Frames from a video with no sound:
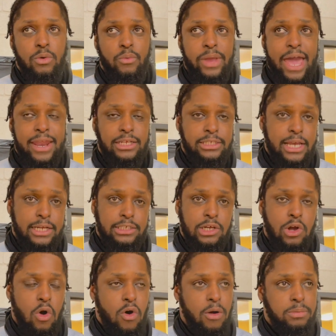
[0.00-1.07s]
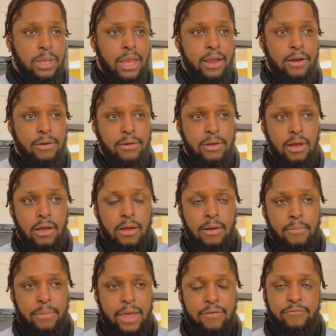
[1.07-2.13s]
We had a chance to go up there
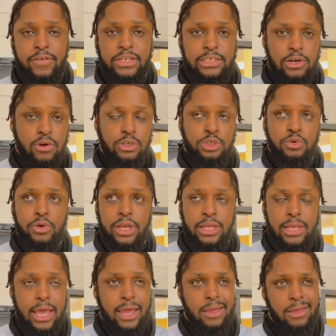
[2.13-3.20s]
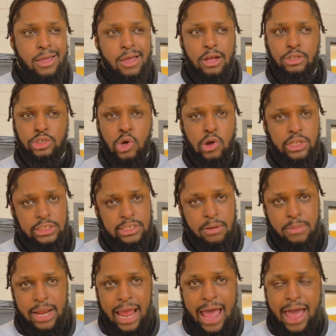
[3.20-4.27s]
and visit on junior day, talk to
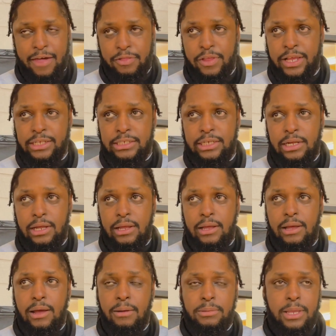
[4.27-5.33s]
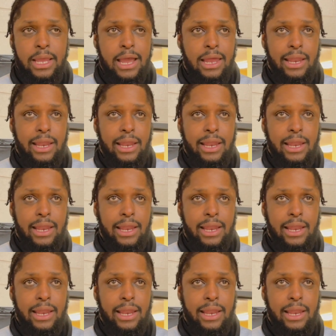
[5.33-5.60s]
some of the athletes up there.